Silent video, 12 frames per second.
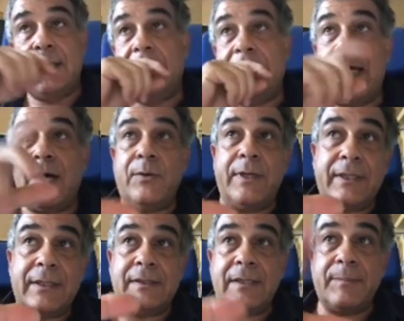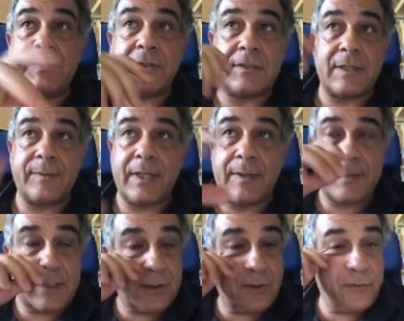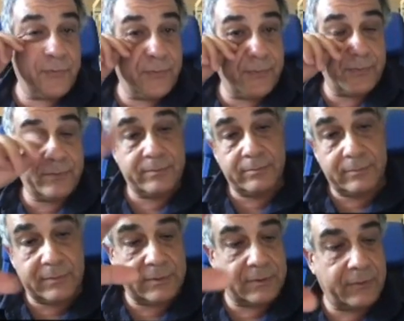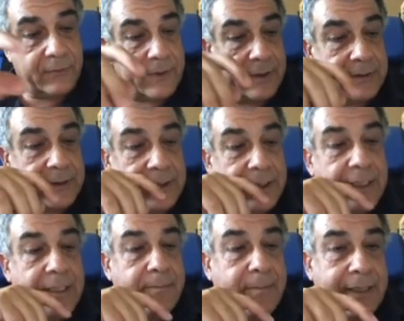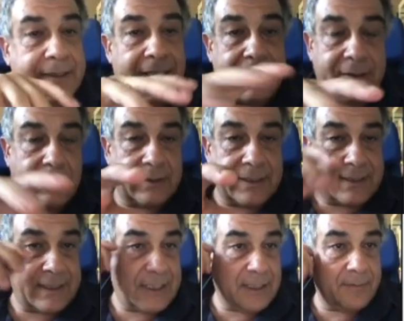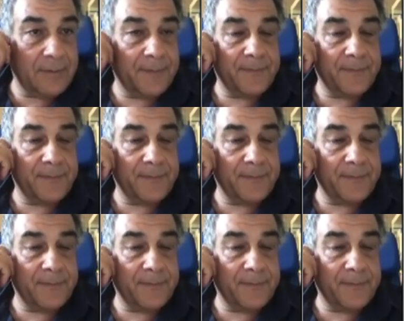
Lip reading: Now, heat and temperature sometimes are confounded, but they are not the same.